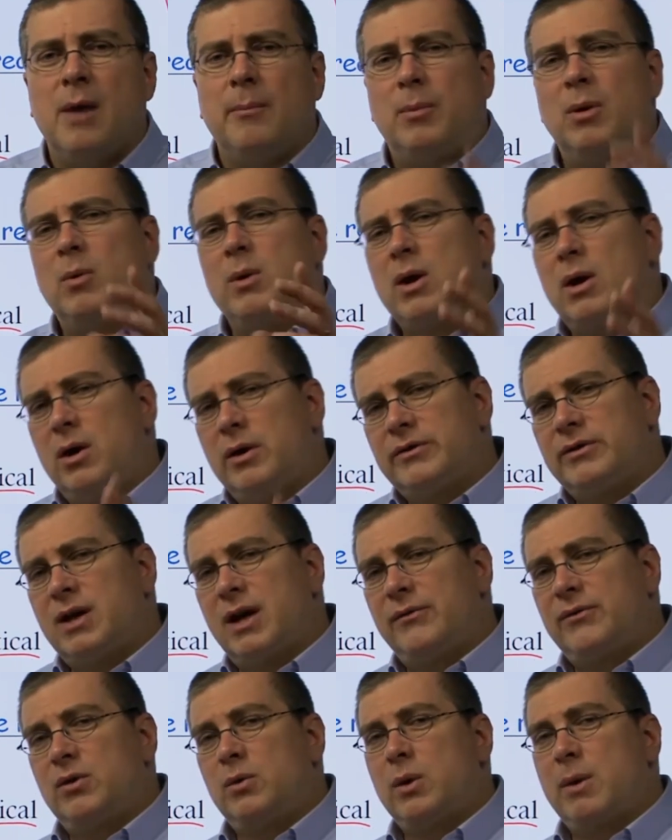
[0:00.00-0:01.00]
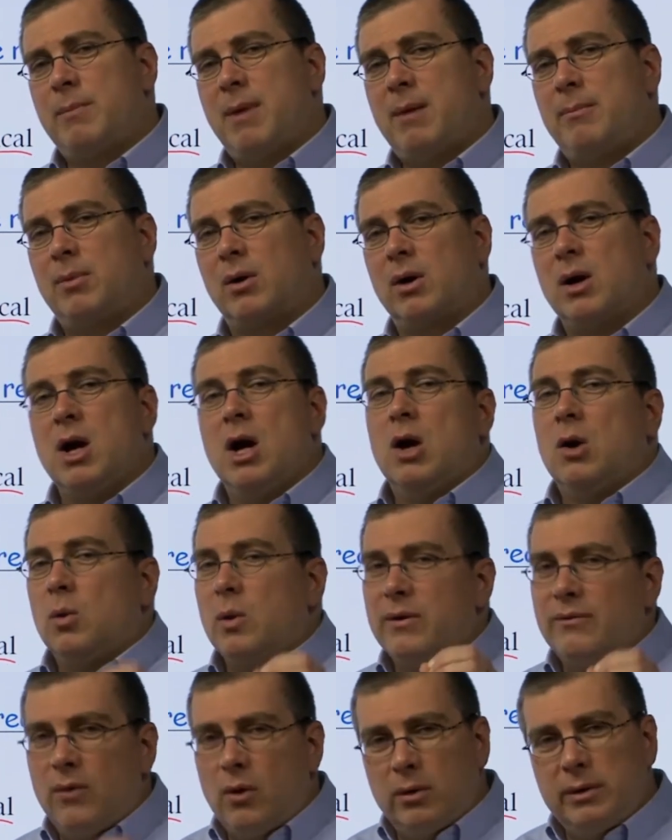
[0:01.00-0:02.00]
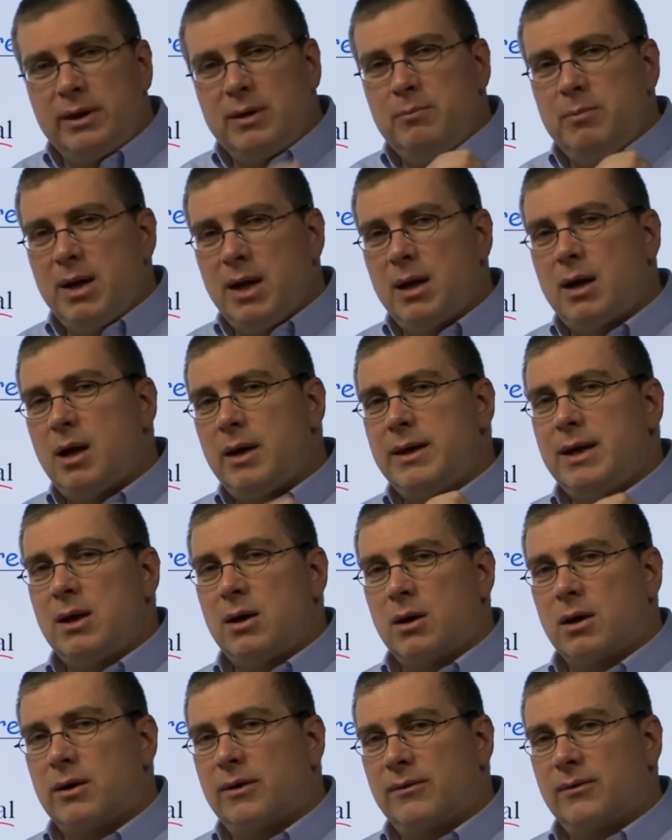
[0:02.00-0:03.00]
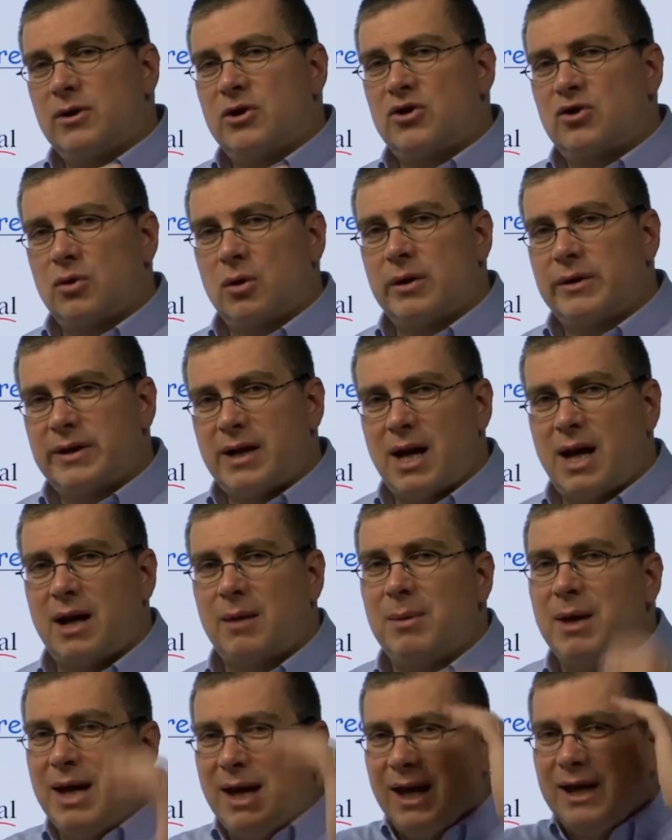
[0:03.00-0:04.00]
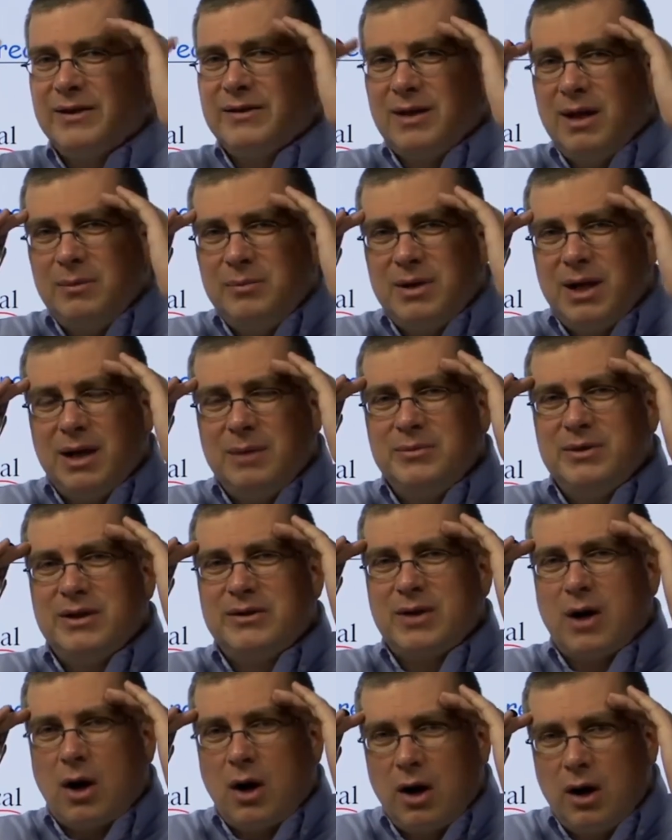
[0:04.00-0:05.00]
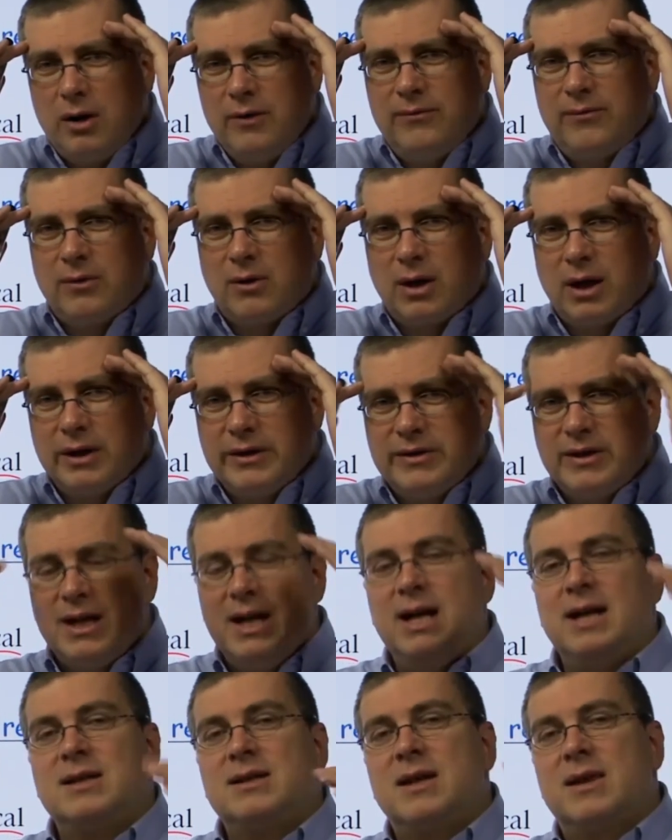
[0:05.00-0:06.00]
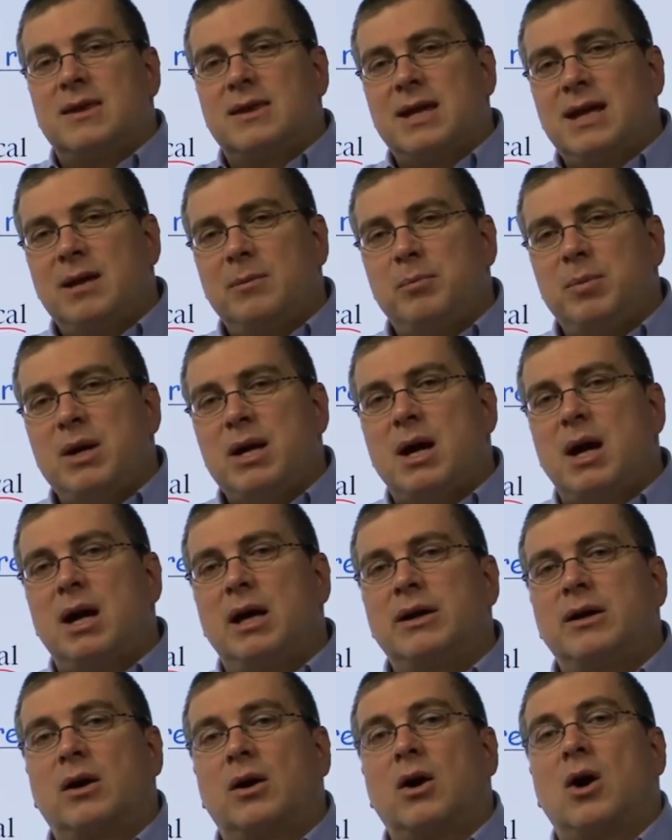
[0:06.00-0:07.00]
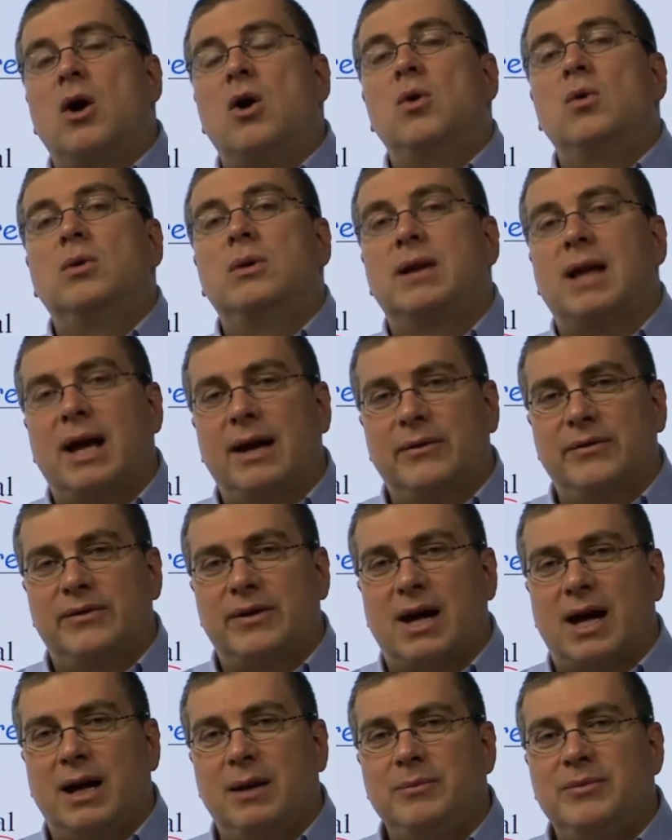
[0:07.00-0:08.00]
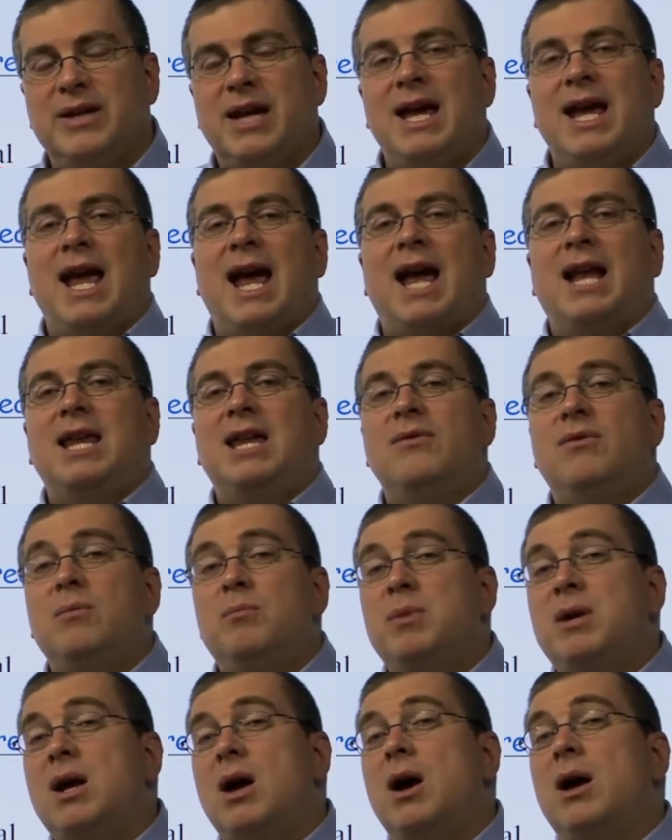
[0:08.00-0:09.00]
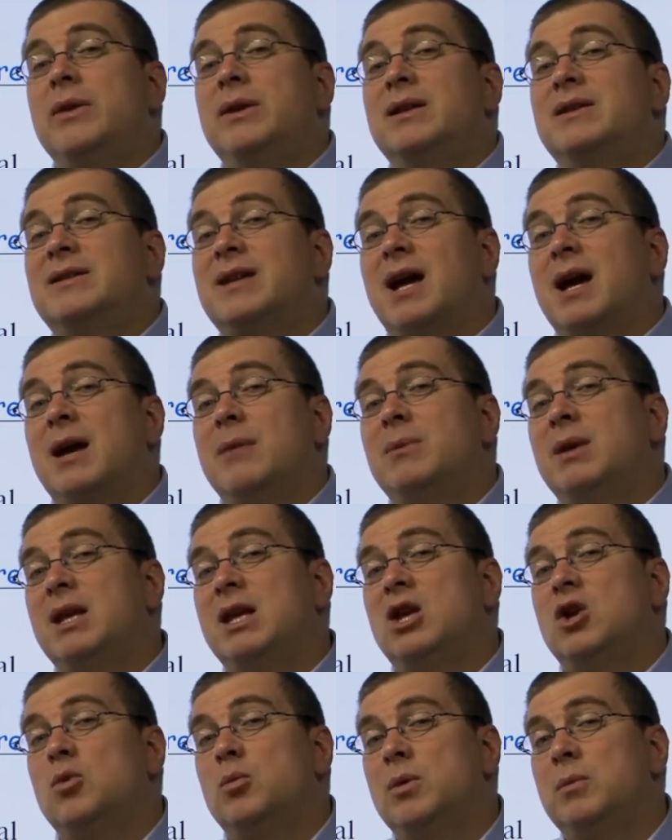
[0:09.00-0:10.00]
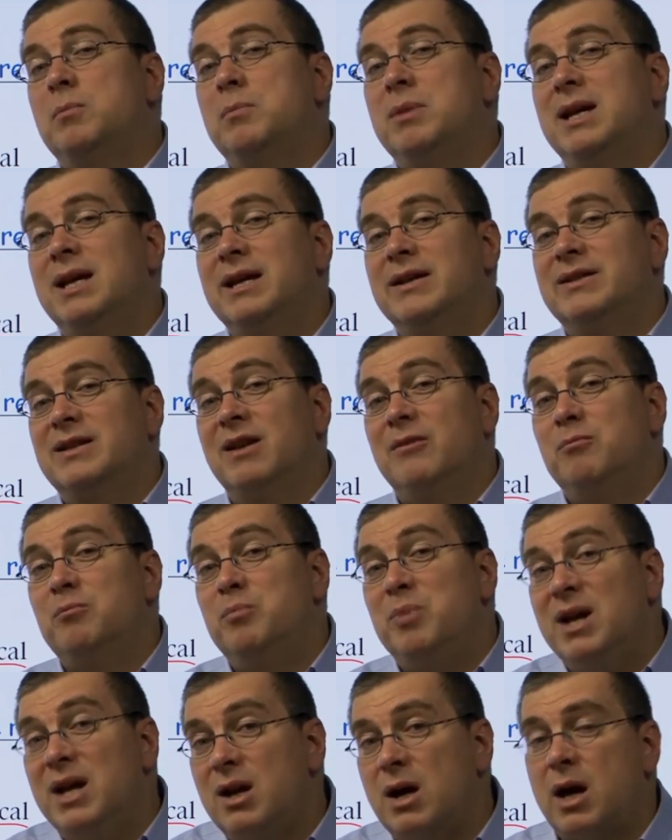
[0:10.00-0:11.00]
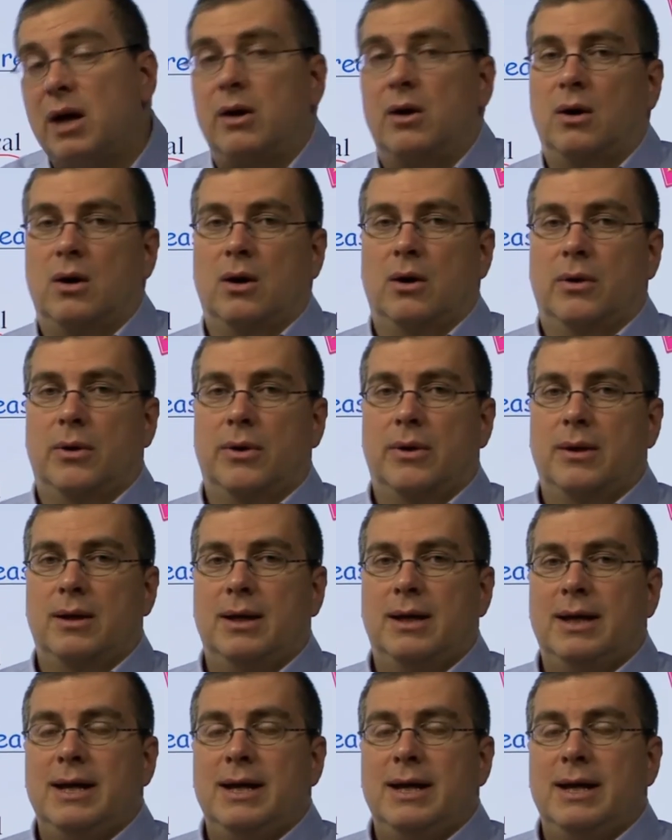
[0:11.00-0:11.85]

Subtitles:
But we also have to remember, we've only been on the Earth for a short time, and sometimes it's hard for us to think beyond our own lifetimes and even beyond the time that human beings have been on Earth.